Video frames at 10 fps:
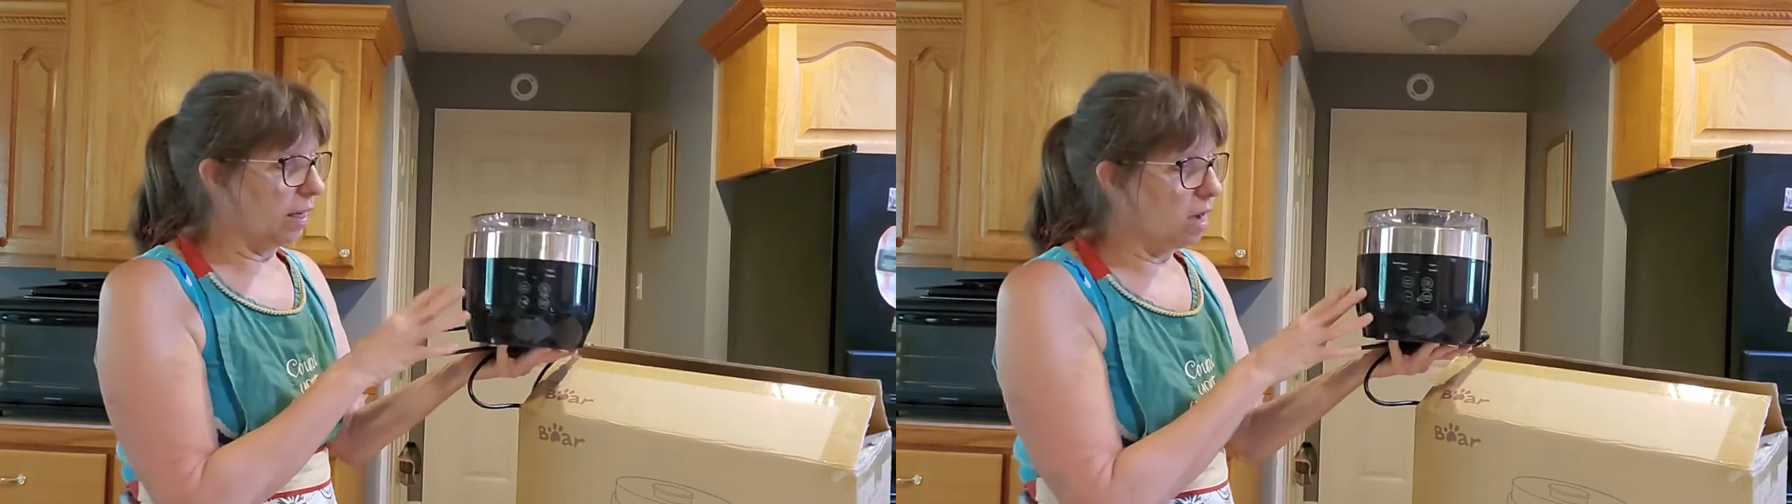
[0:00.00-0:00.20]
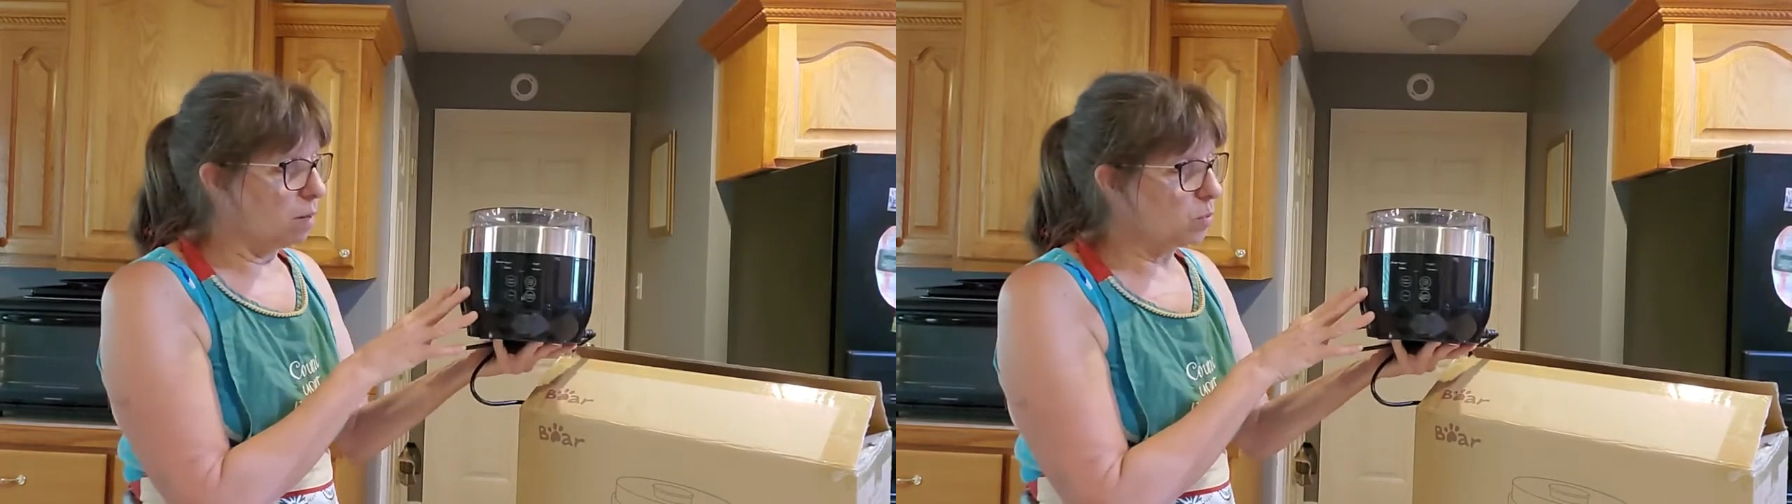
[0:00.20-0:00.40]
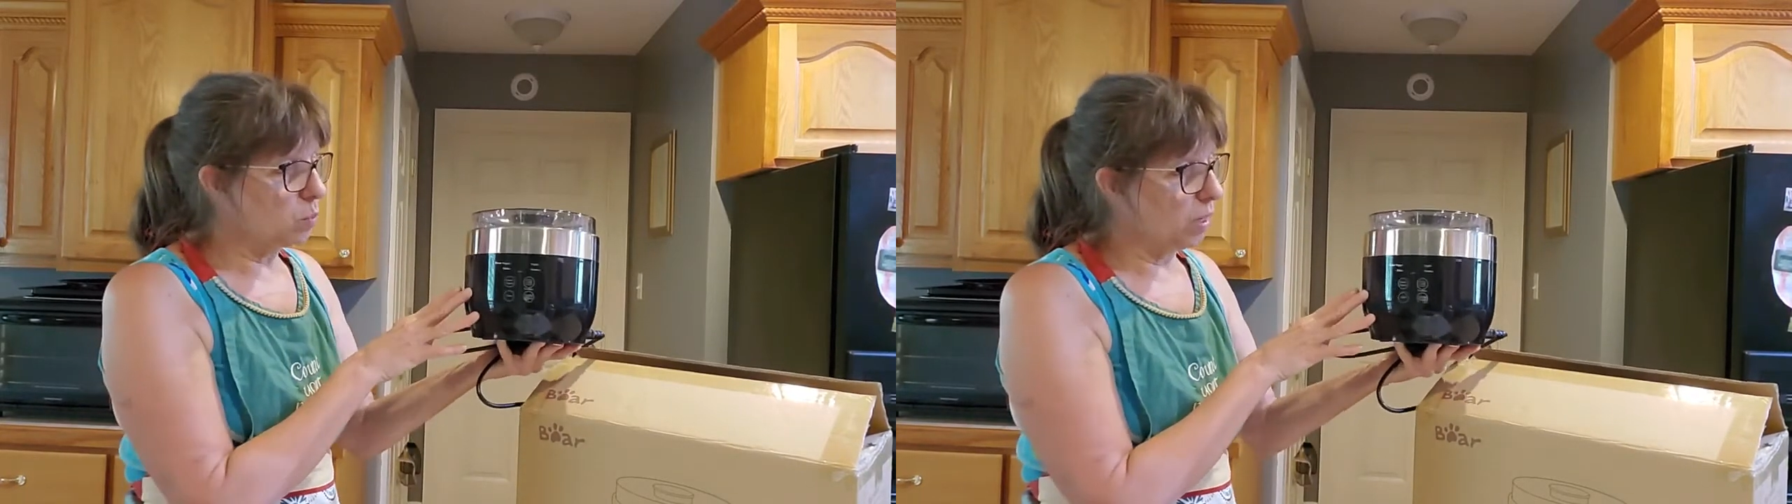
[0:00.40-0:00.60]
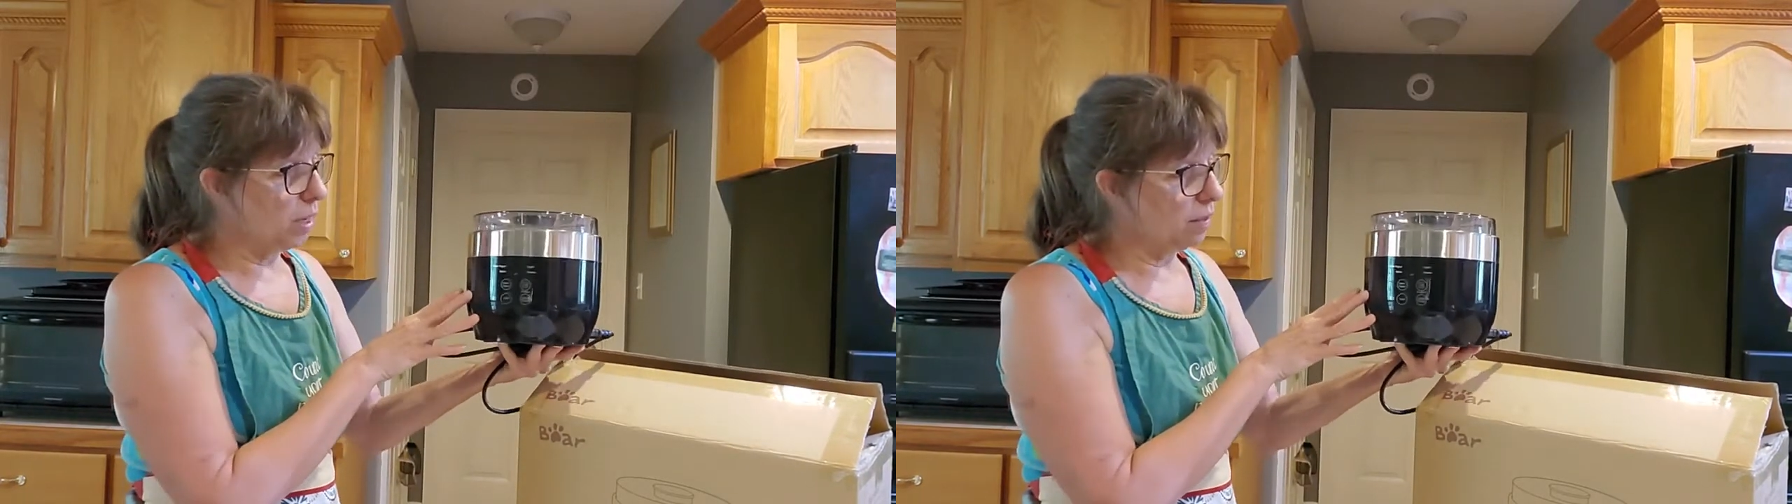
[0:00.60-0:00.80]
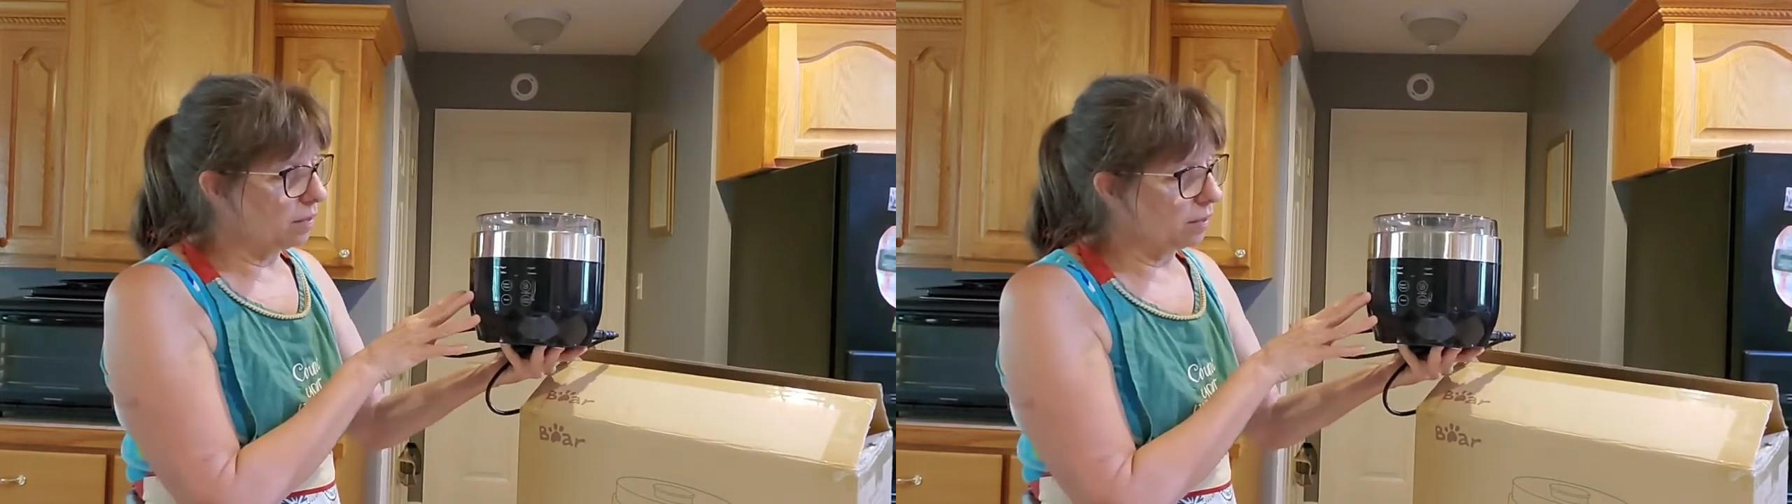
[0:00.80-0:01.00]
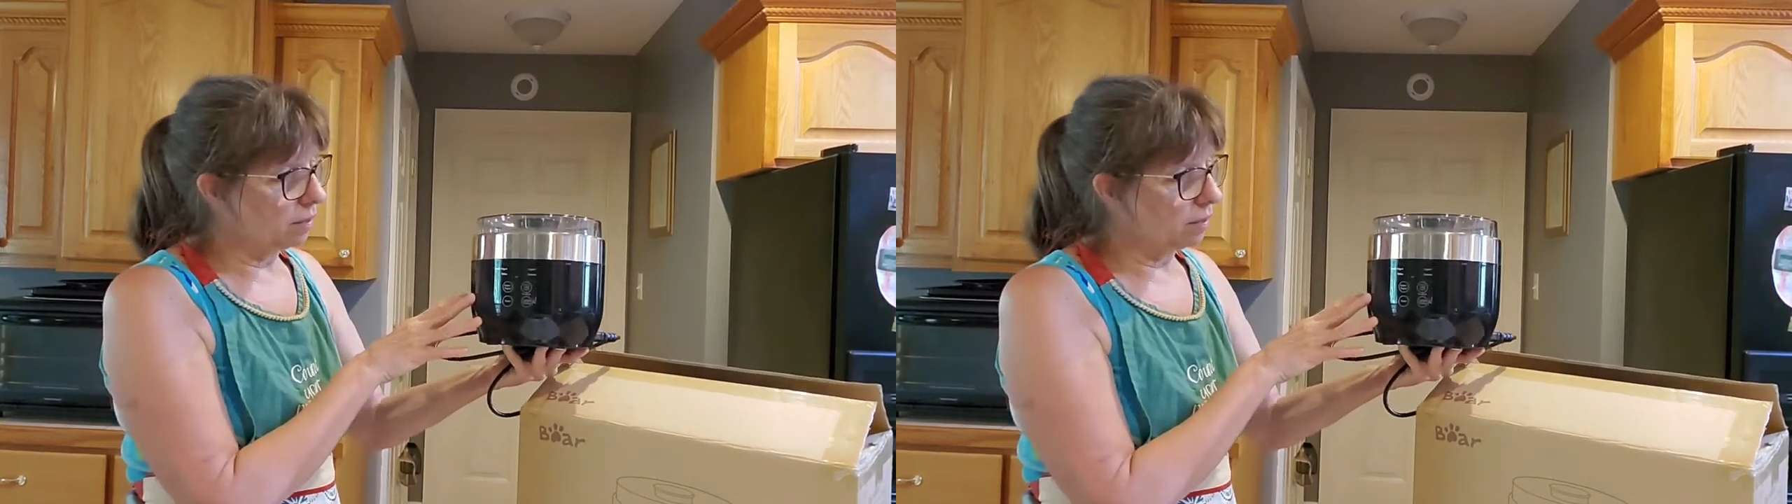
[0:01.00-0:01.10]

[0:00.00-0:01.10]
comes with,